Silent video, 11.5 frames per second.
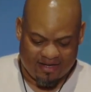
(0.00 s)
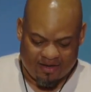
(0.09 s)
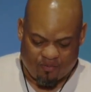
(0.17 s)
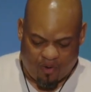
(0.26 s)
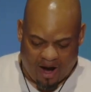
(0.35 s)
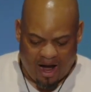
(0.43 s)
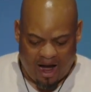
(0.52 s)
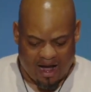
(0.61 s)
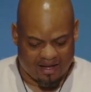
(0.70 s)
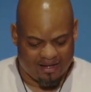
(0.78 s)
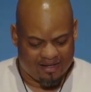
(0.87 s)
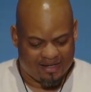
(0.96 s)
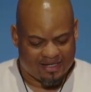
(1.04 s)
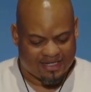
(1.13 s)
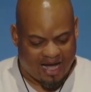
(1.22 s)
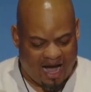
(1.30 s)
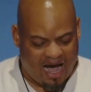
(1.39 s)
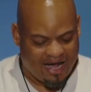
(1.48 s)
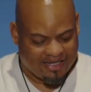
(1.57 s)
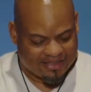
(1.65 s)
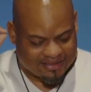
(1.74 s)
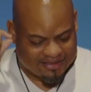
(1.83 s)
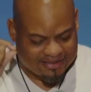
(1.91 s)
Why? God
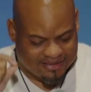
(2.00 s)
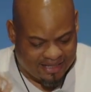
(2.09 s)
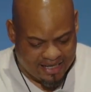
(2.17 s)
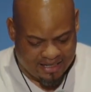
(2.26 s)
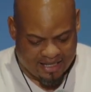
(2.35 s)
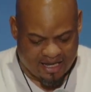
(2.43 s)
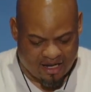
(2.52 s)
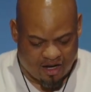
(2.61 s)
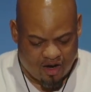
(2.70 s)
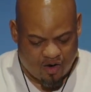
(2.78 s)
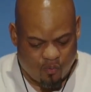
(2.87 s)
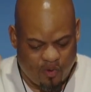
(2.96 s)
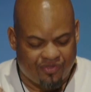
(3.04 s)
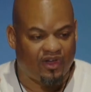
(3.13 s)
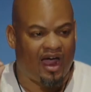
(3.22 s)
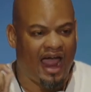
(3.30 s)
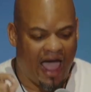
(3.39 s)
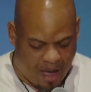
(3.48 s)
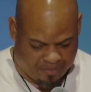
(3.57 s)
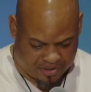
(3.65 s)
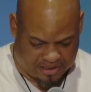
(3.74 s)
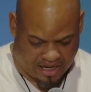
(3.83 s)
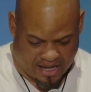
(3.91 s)
is dealing with our
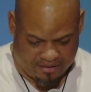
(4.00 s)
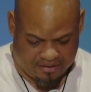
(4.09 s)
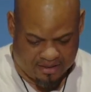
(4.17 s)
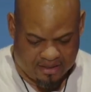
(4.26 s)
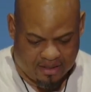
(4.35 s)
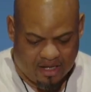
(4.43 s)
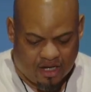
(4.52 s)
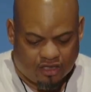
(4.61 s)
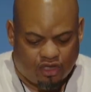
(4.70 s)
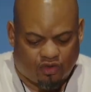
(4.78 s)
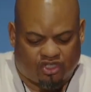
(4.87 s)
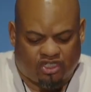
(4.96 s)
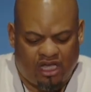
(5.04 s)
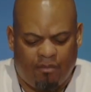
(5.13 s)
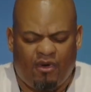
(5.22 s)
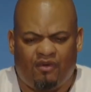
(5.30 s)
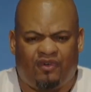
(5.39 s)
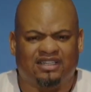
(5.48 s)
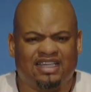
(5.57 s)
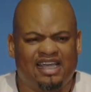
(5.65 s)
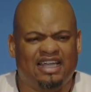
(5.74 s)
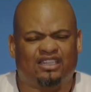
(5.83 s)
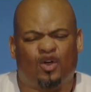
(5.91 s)
appetite. So some of us
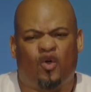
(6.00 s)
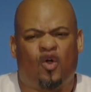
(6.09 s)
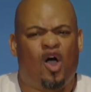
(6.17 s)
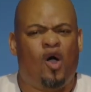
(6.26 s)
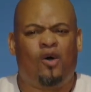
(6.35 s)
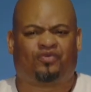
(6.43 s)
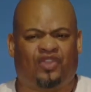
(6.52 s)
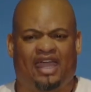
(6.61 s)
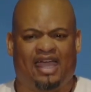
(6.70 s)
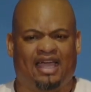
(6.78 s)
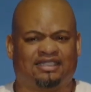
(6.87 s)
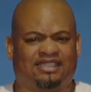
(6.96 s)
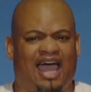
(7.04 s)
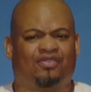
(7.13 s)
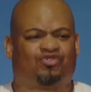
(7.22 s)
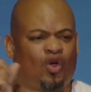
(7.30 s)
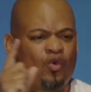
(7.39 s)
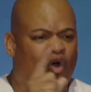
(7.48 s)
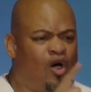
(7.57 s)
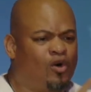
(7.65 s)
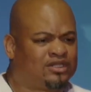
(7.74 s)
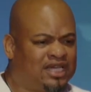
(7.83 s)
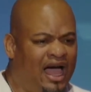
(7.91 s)
eat the wrong things at the
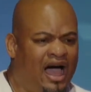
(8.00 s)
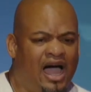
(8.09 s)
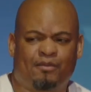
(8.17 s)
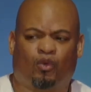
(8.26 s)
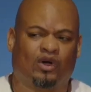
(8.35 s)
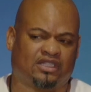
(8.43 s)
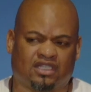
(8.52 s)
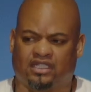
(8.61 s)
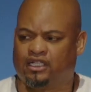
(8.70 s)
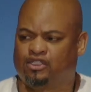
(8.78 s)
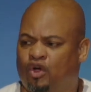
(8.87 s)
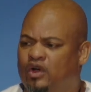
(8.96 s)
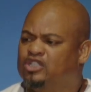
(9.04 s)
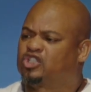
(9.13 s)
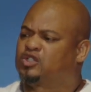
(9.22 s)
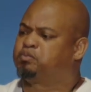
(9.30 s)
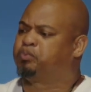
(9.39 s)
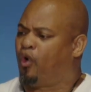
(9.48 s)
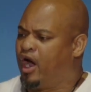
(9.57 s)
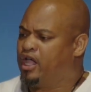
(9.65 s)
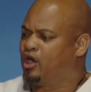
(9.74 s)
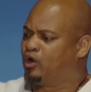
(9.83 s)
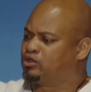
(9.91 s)
wrong time, and what does that do? It
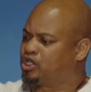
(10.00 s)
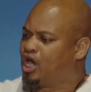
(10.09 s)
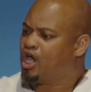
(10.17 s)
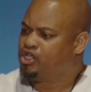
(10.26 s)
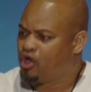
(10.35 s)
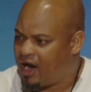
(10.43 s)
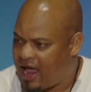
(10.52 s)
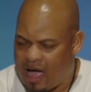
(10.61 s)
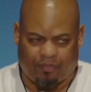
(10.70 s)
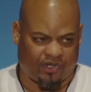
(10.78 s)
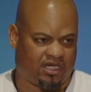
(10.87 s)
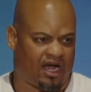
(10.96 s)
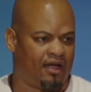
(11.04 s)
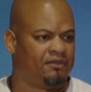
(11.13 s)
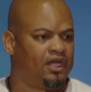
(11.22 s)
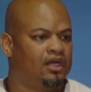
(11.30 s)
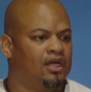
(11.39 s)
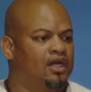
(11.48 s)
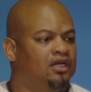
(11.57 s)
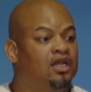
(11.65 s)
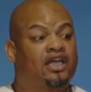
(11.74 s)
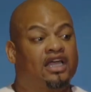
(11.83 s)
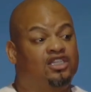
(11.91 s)
spoils your appetite.
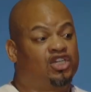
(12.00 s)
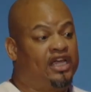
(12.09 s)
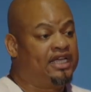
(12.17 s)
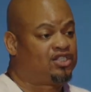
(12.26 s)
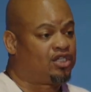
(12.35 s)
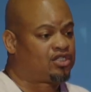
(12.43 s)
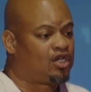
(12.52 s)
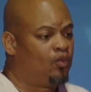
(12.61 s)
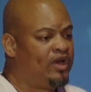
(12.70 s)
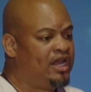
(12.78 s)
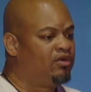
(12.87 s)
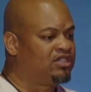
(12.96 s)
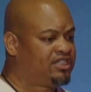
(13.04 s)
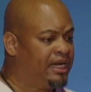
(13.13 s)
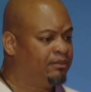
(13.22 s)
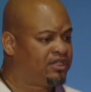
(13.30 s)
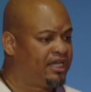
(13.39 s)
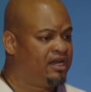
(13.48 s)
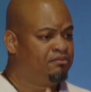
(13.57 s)
Look at Jesus when he was tempted in